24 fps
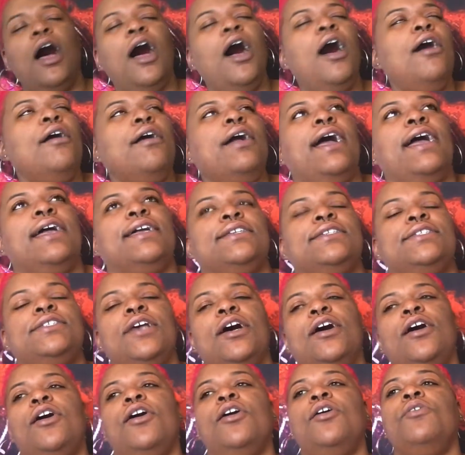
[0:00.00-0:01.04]
Okay,
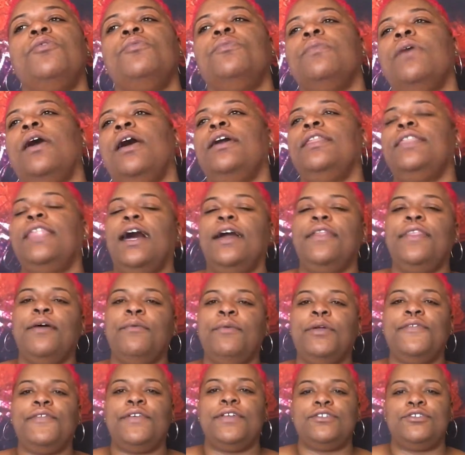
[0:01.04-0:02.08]
so now that
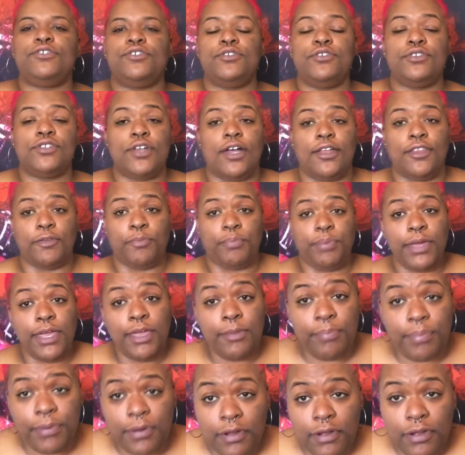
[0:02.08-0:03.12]
we've introduced all the
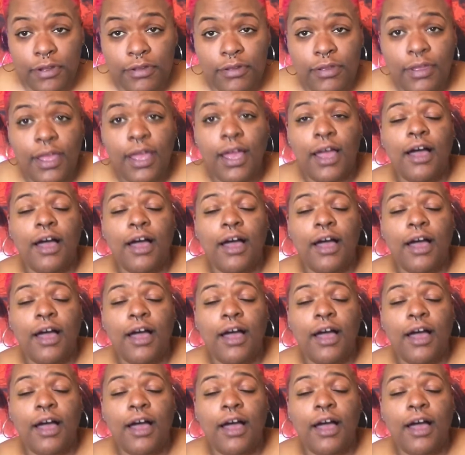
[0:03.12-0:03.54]
people,